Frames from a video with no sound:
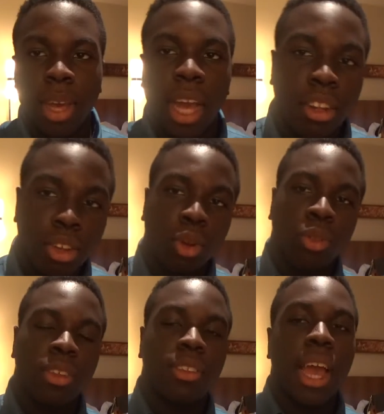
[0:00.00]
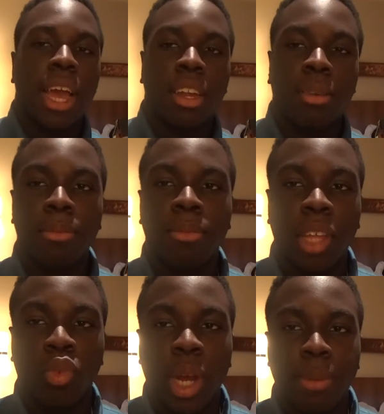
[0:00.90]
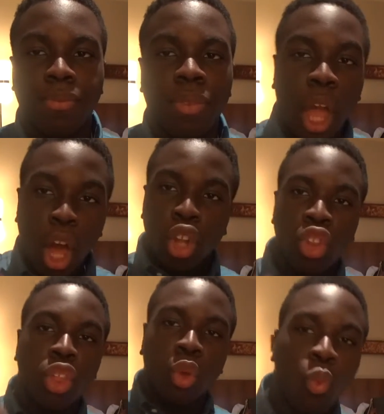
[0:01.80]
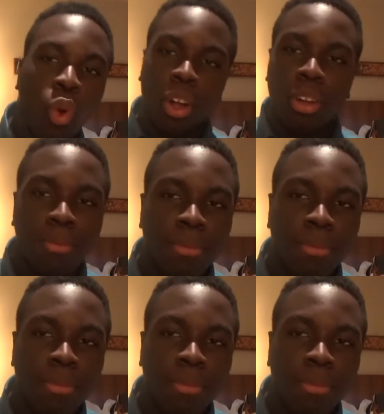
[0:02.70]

And another thing to add. That's right, another one.